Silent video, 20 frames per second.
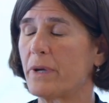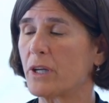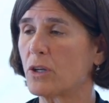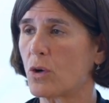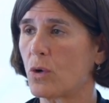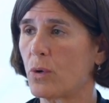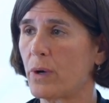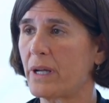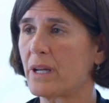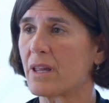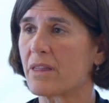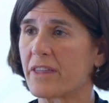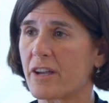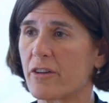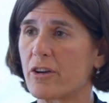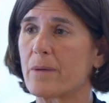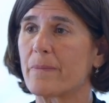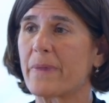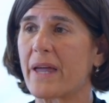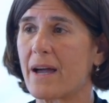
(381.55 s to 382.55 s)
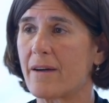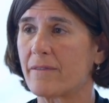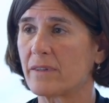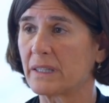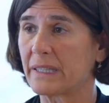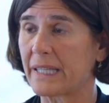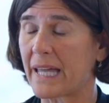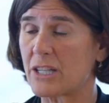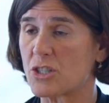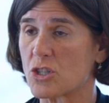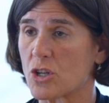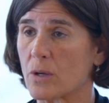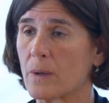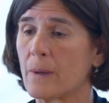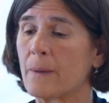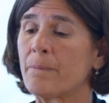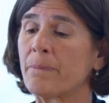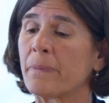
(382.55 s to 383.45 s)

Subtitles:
Bitcoin, Ethereum, they have a ledger.